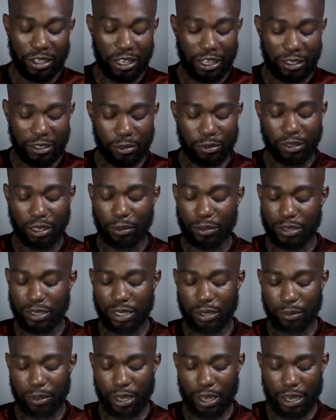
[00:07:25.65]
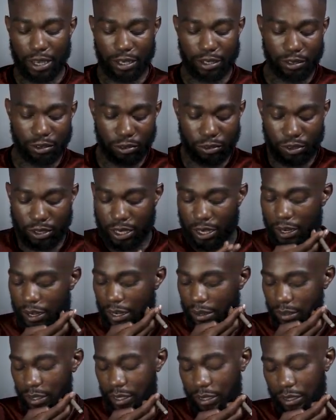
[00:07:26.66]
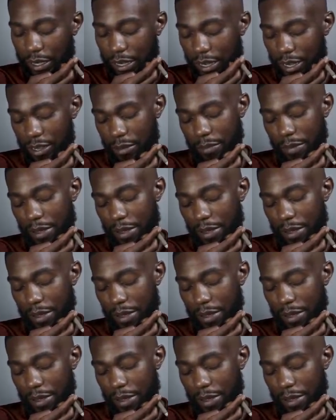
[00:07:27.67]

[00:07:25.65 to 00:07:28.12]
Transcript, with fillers: he he was like, "What's up, guys? You scared?" I was like, "Nah,